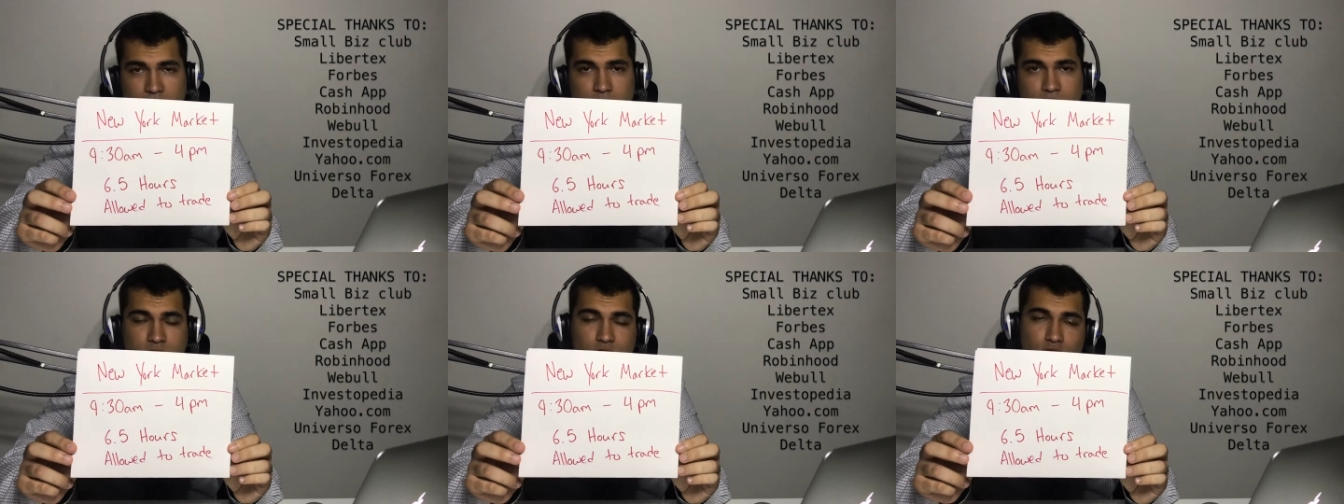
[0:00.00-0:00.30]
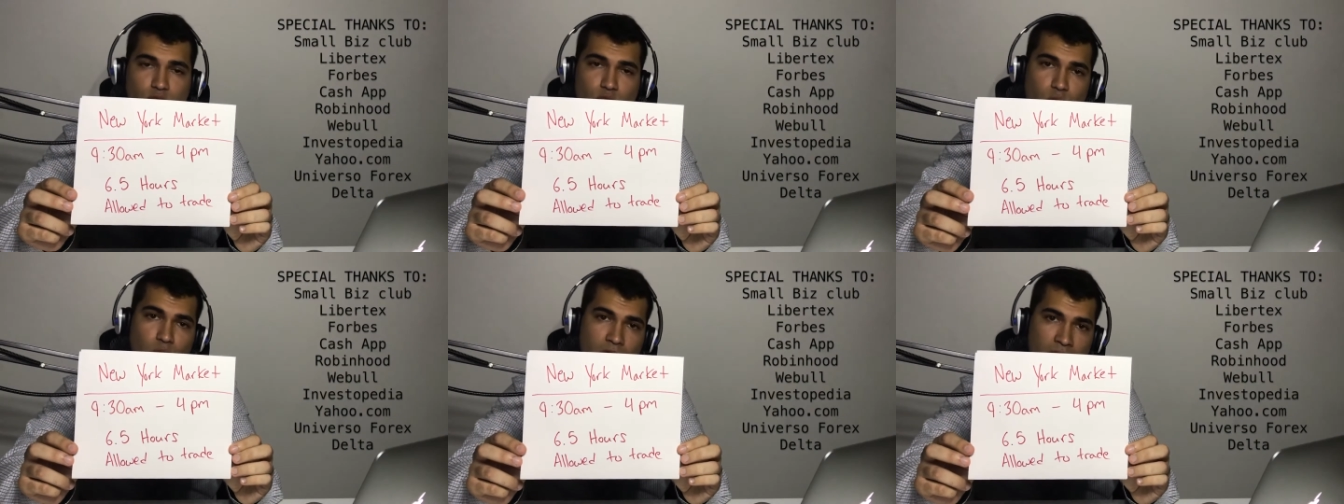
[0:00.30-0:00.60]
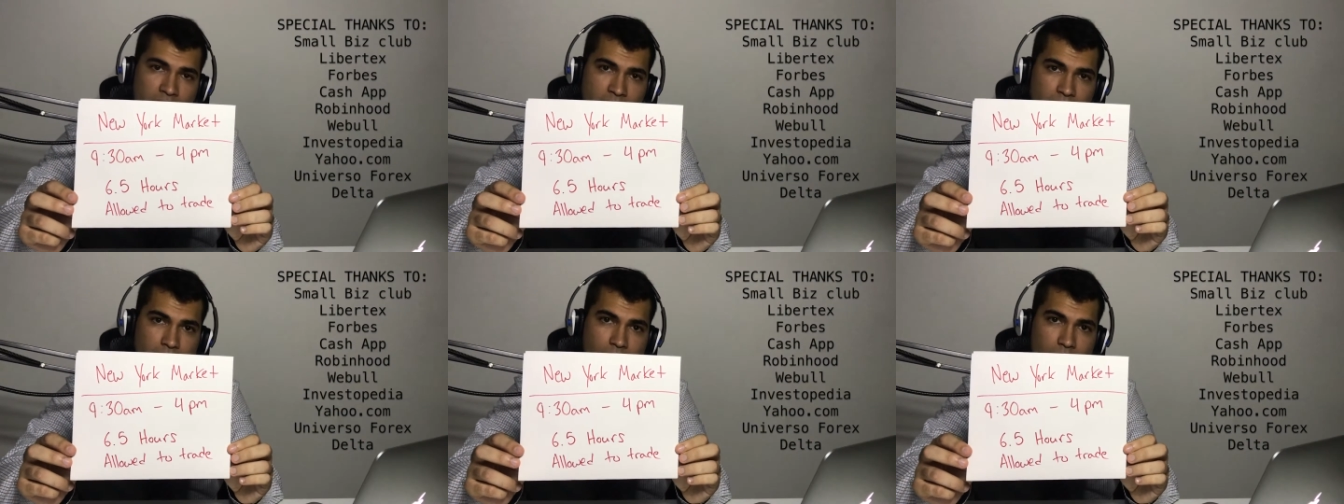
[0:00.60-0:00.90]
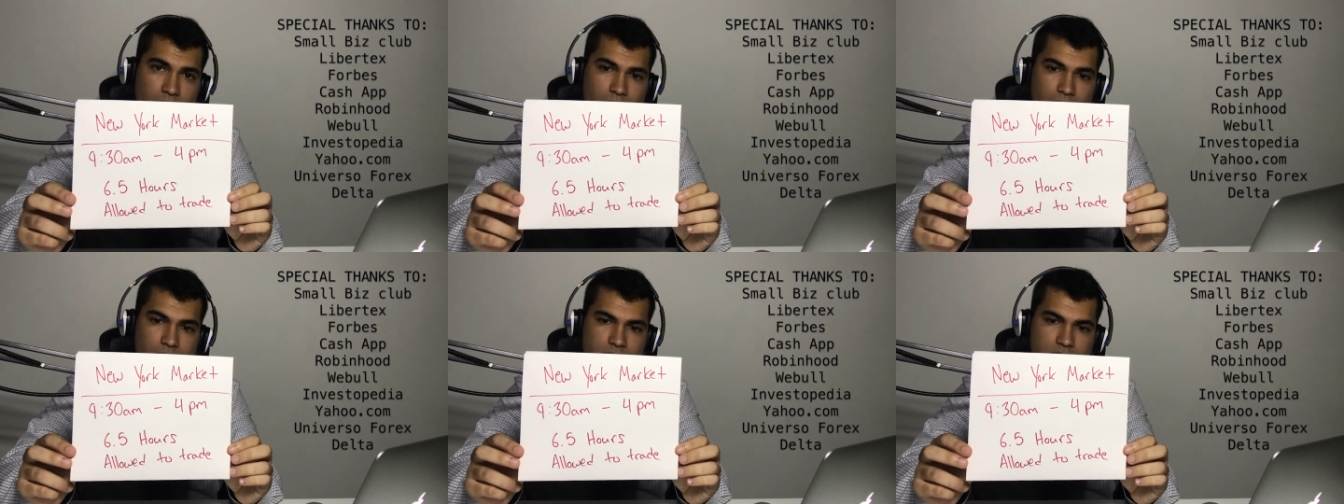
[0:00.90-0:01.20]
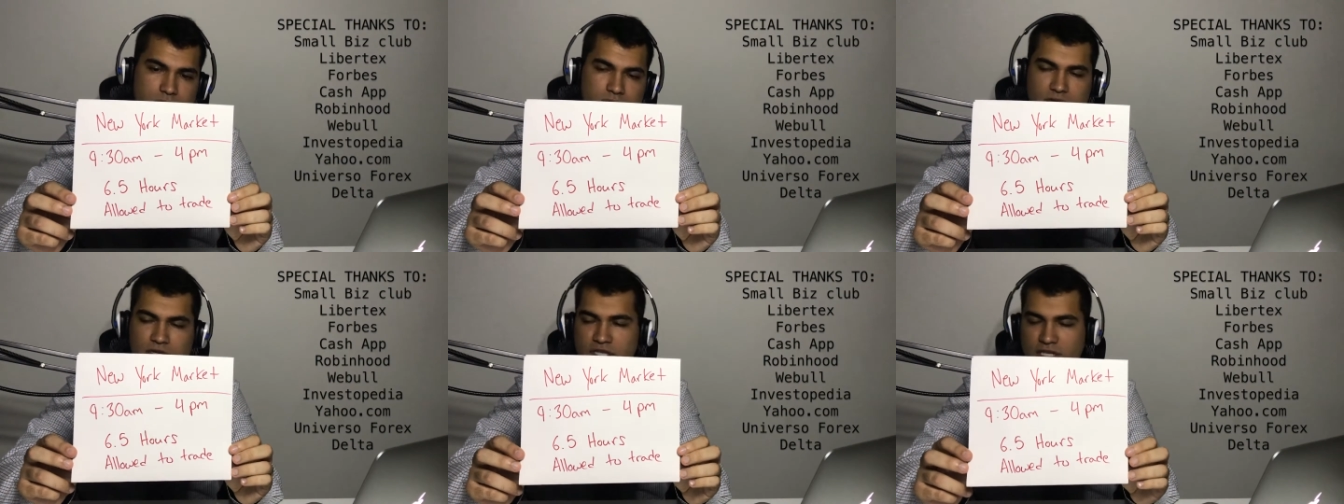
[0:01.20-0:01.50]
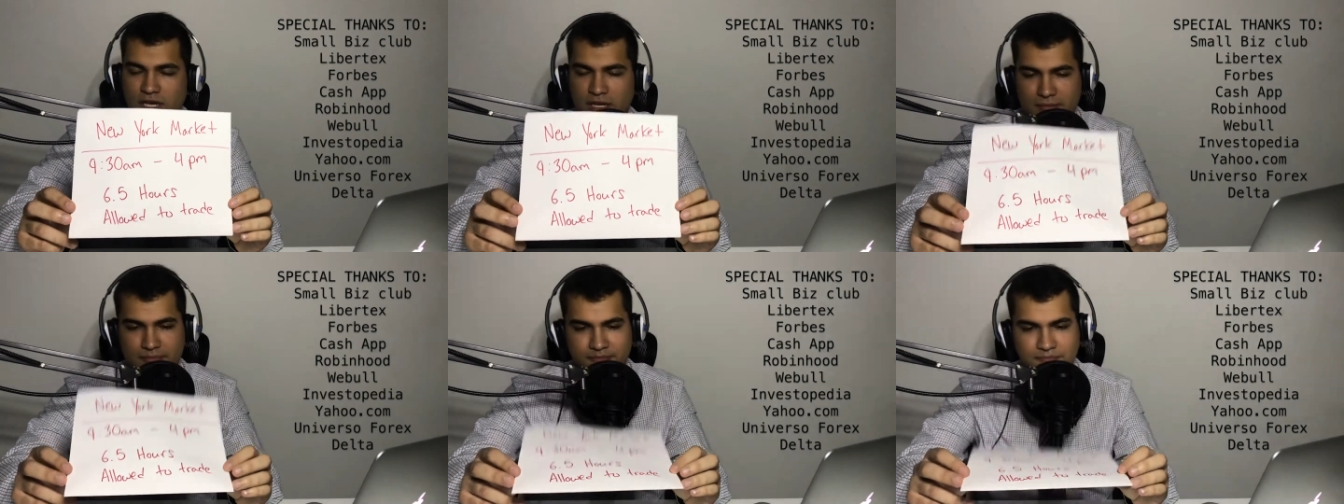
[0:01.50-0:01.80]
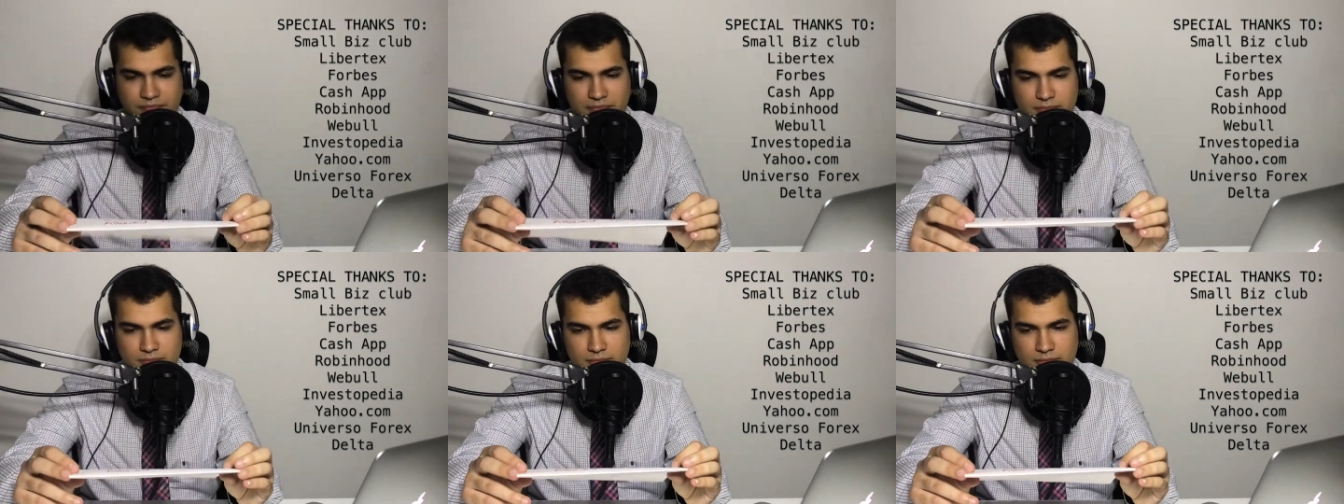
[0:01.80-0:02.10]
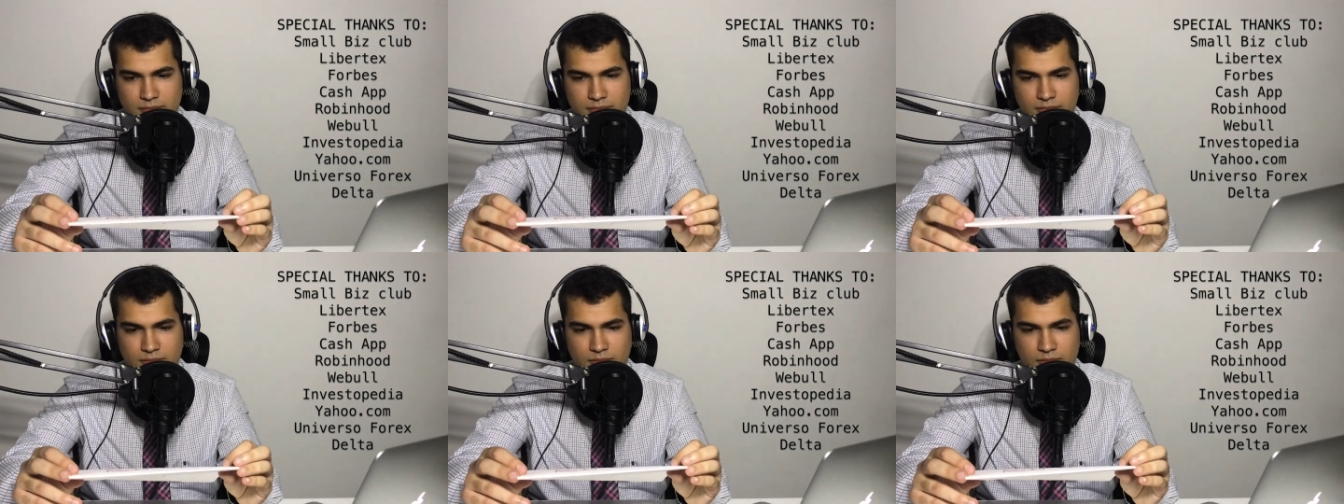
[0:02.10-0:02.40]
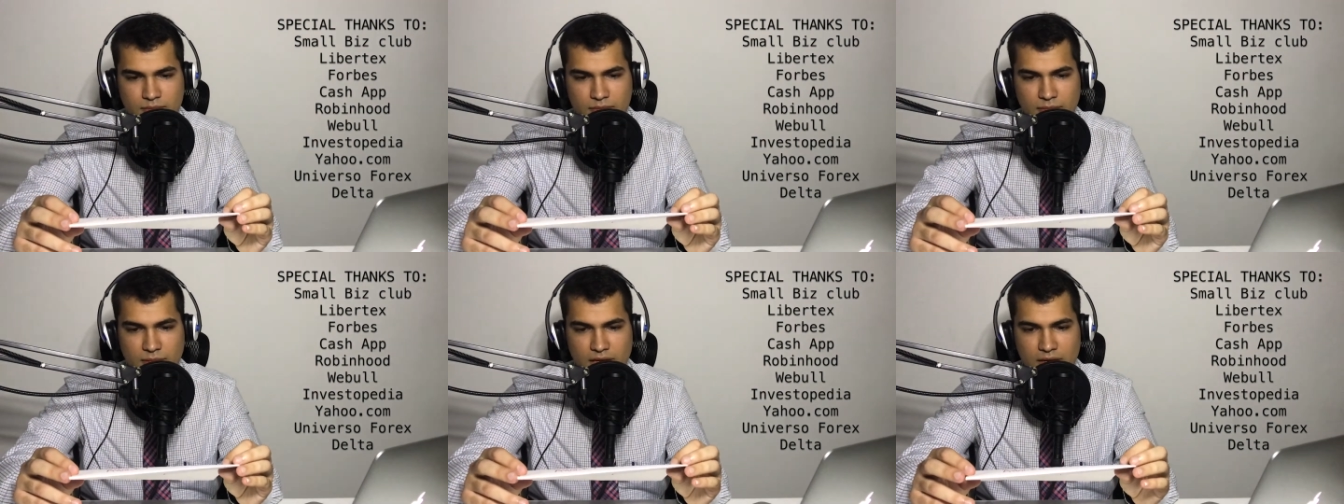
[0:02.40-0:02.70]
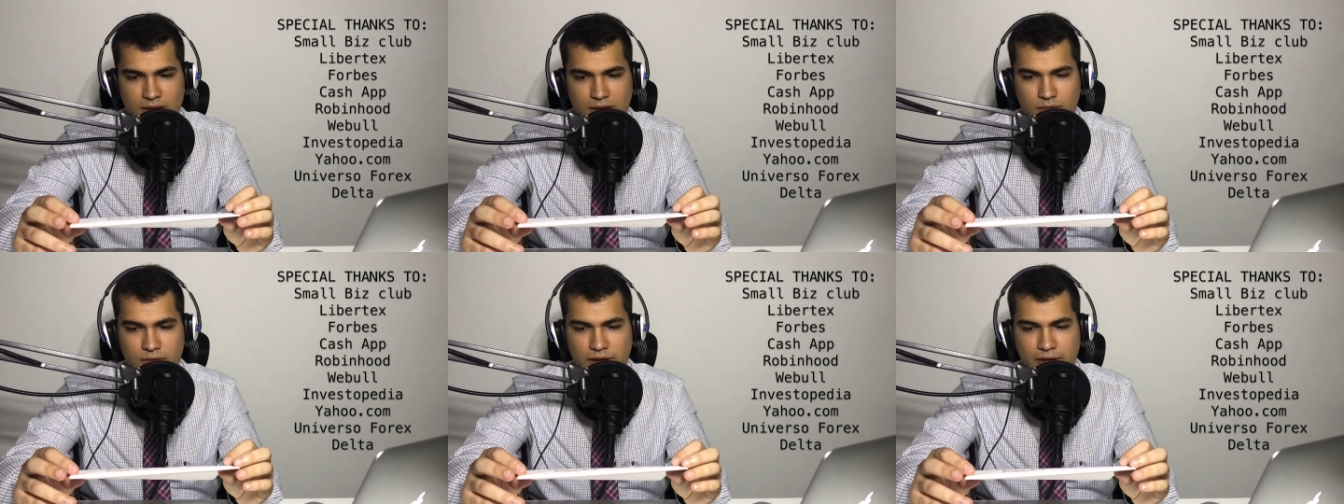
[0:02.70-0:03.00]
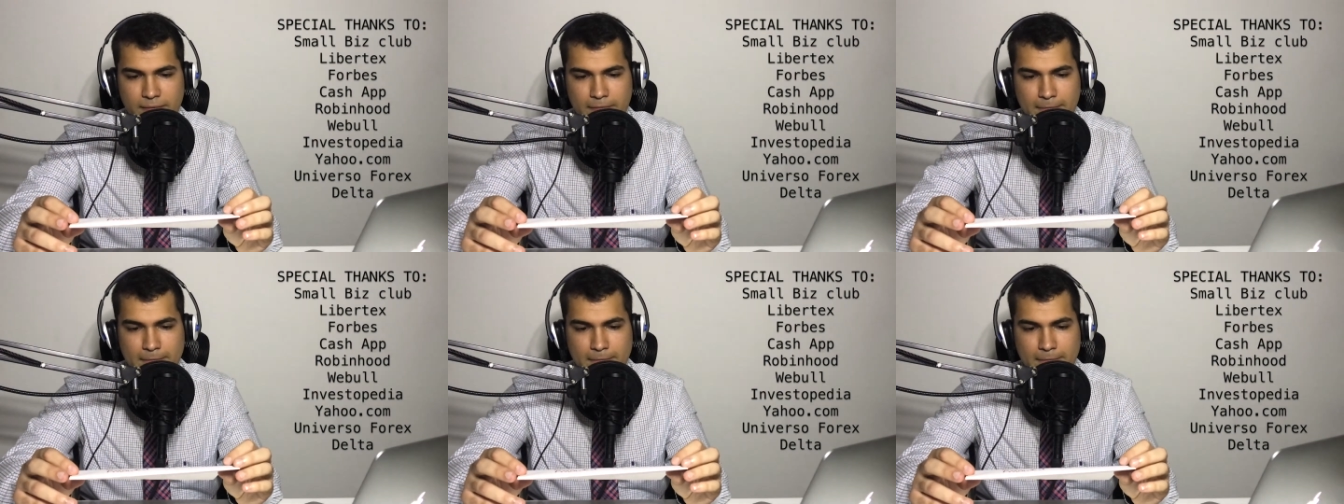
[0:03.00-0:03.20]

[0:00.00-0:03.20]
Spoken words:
to 1 to shit. Okay.